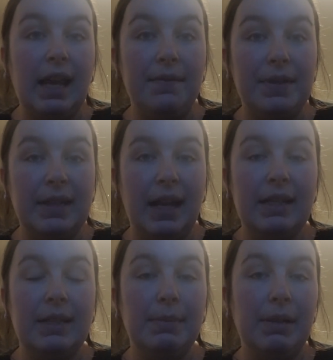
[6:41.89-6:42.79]
I've
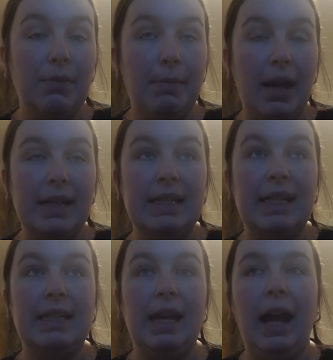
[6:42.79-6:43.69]
decided to be
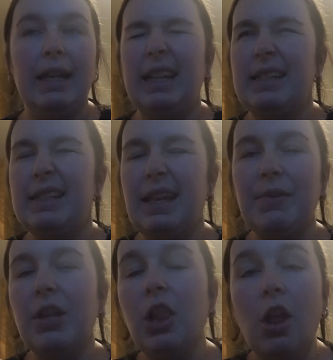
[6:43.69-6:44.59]
reminded at like 7
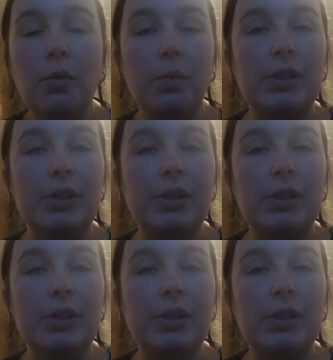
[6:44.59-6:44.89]
o'clock,